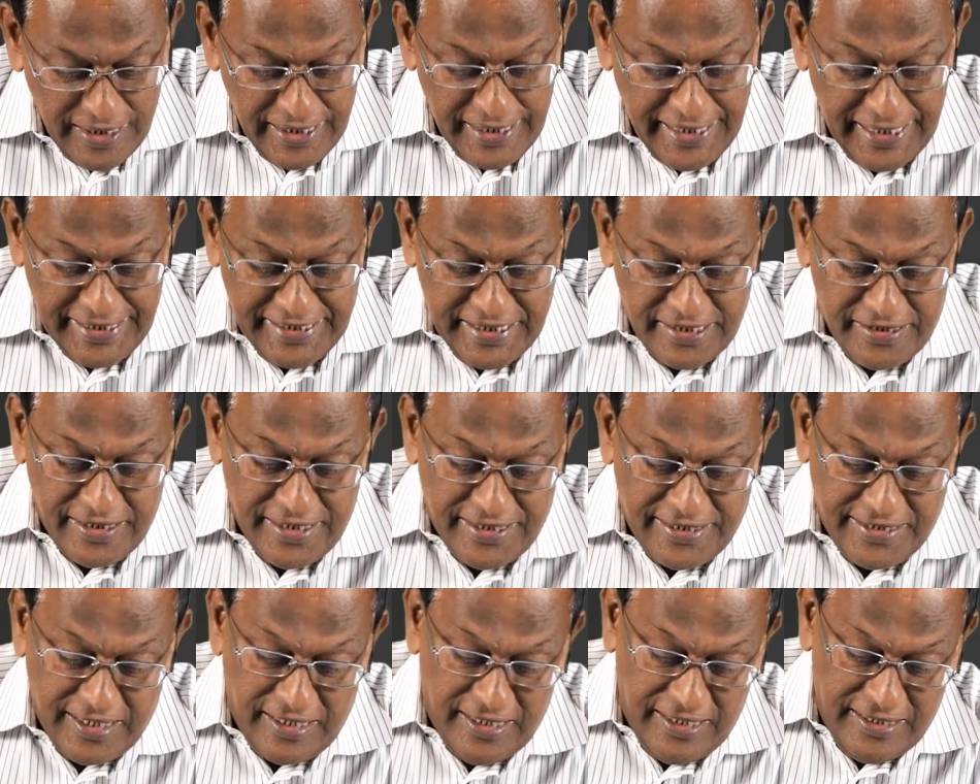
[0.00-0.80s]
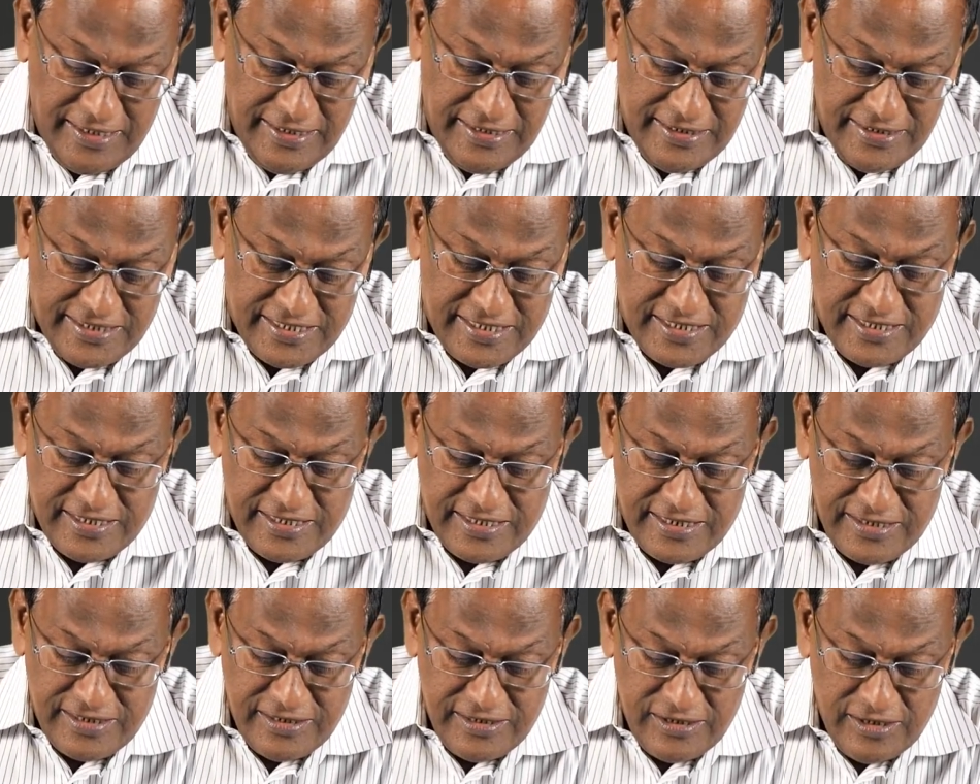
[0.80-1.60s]
It
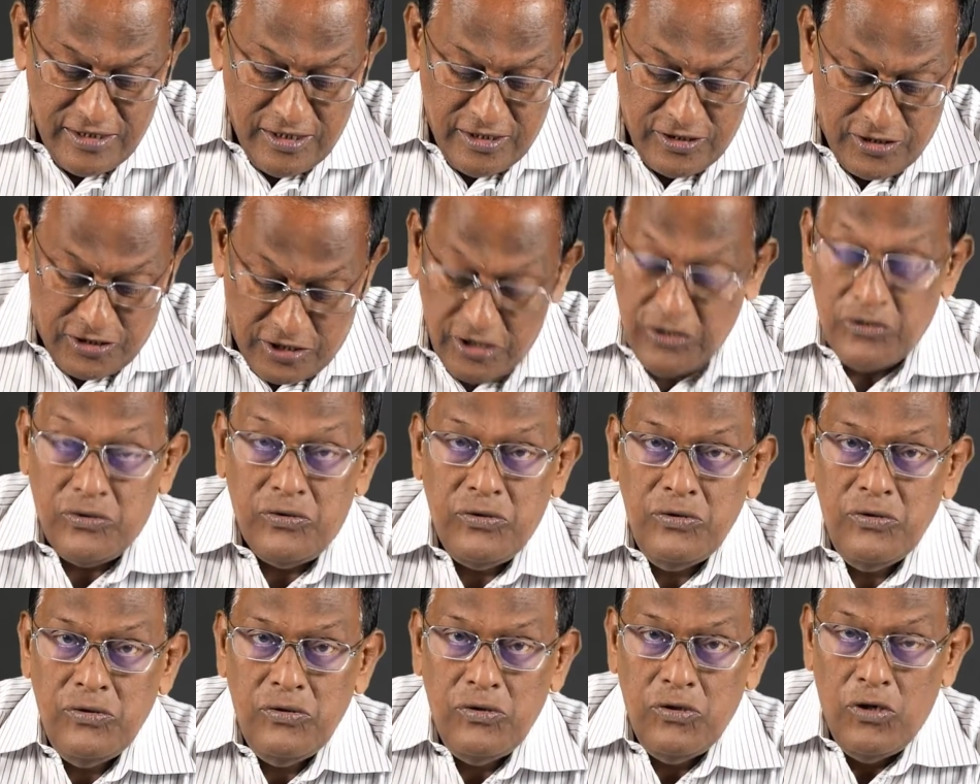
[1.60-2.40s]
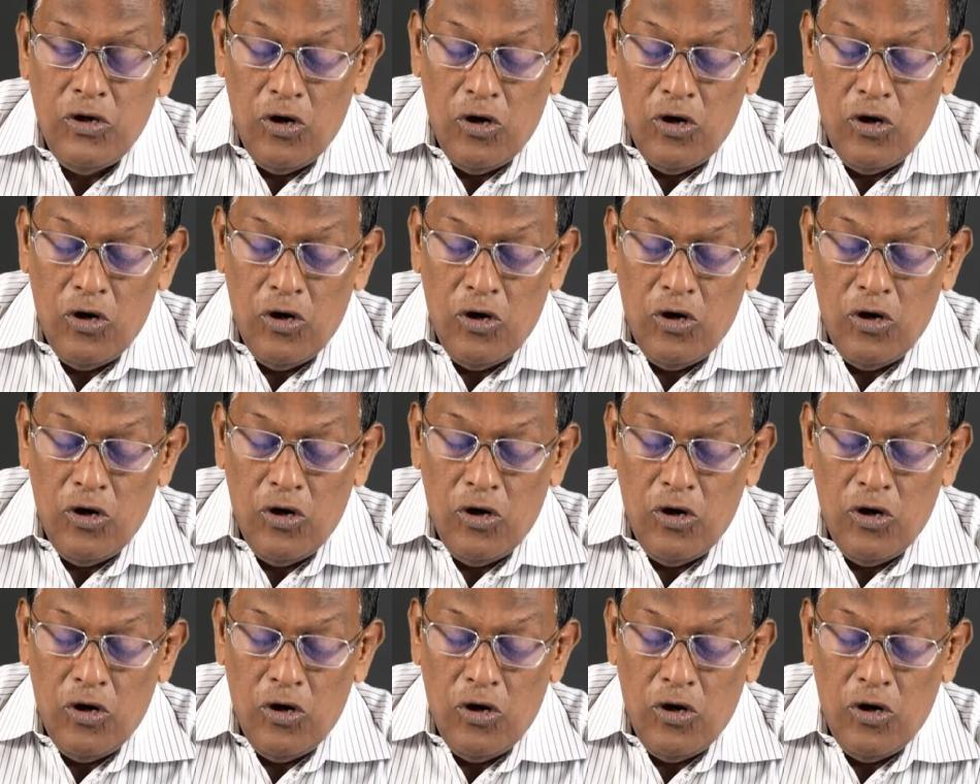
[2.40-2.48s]
returns to